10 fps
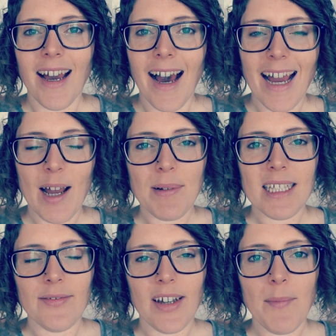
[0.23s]
Hi, I'm
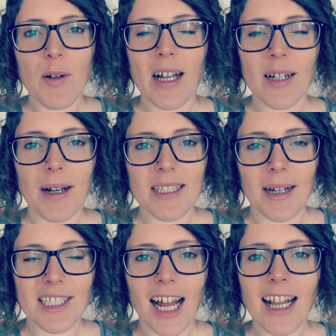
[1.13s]
Bliss Liam and welcome back to
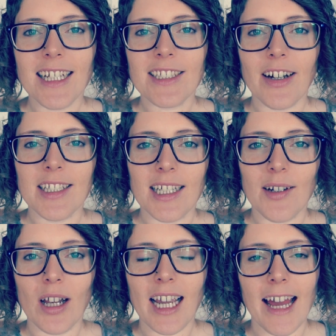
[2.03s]
my channel. It's great to see
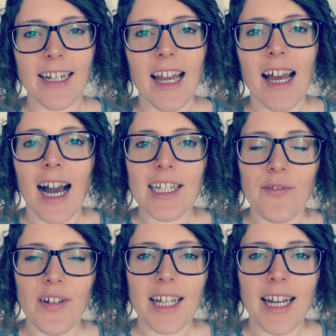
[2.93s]
you all again. I do
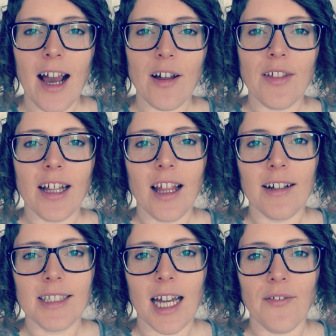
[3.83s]
vegan health and
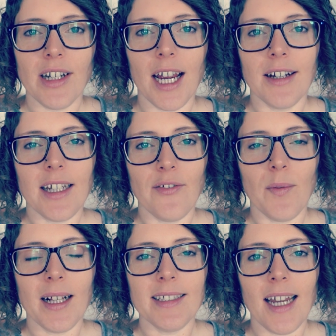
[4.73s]
lifestyle videos every
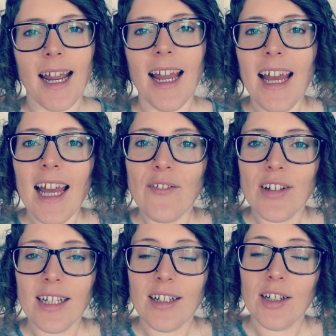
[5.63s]
Wednesday. If
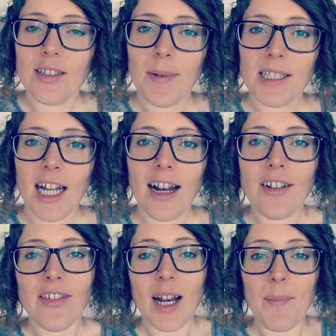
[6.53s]
you're new to my
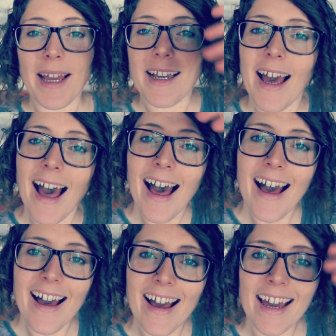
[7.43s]
channel, then a big
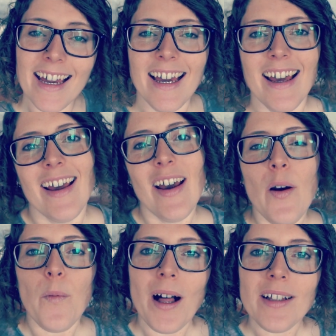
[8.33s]
hi,
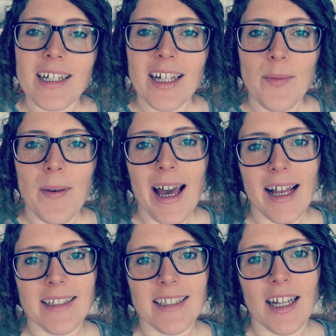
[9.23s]
welcome,
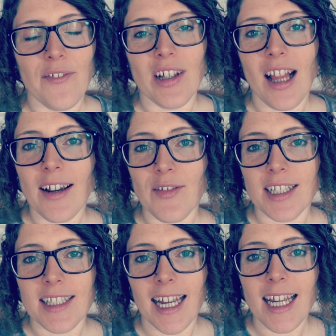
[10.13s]
and if you like what you
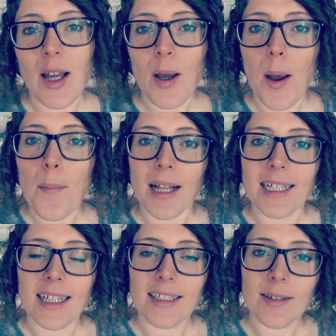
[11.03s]
see, please hit